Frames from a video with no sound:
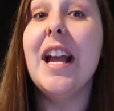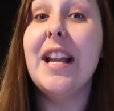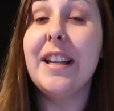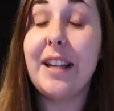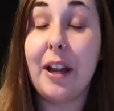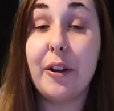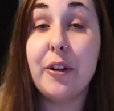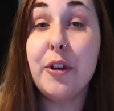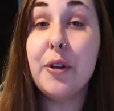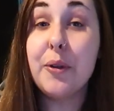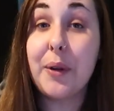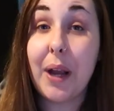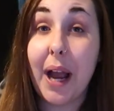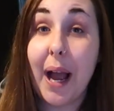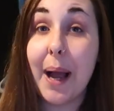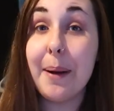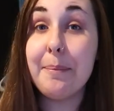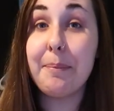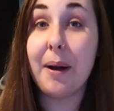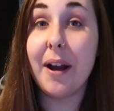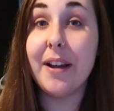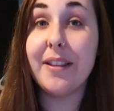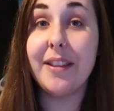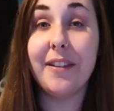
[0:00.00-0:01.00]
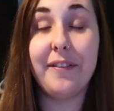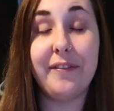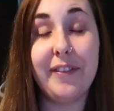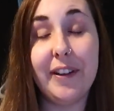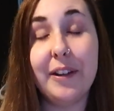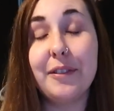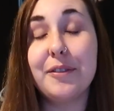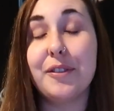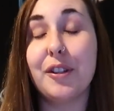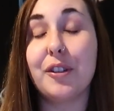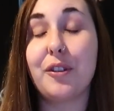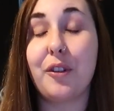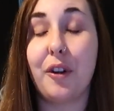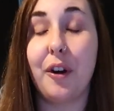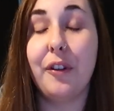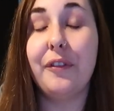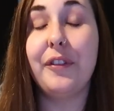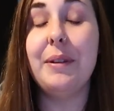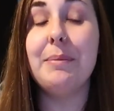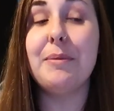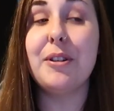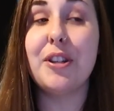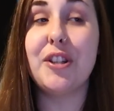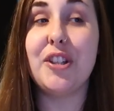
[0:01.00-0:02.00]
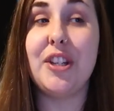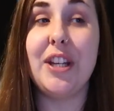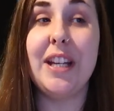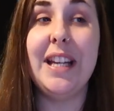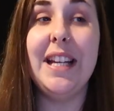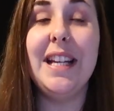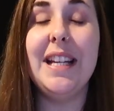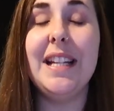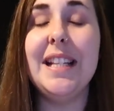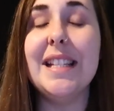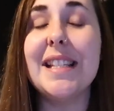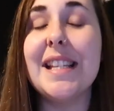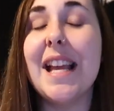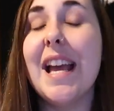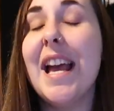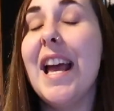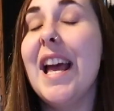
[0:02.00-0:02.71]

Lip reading: Now you can buy the filtered coffee machines.